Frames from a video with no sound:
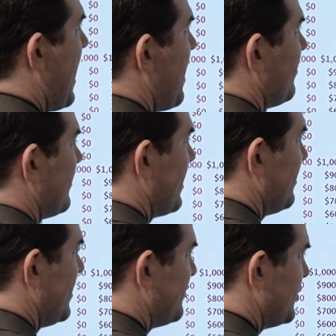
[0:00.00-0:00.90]

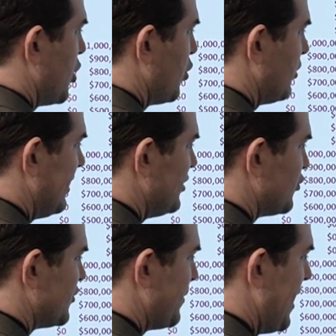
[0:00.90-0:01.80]
tally up the total
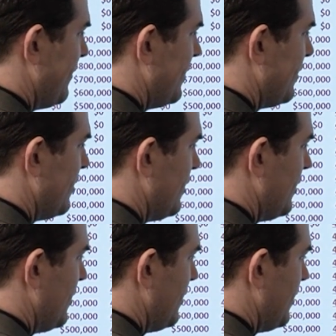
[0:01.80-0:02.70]
interest payment,
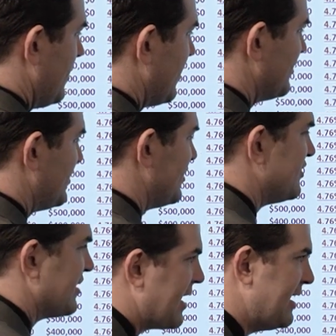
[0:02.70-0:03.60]
because this
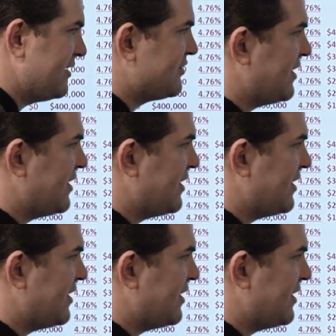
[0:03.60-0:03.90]
is the kind of